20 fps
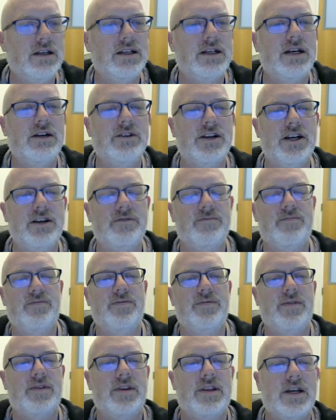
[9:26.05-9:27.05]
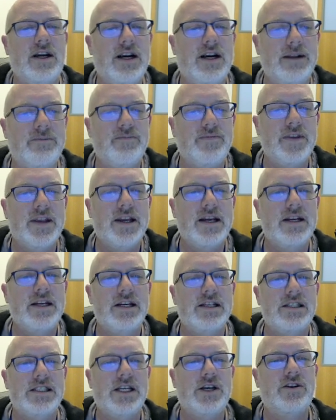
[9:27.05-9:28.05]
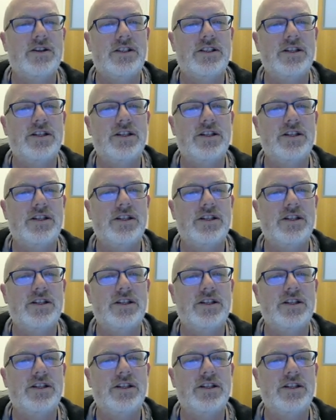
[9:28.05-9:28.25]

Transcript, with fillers: There we go. All right. So it'll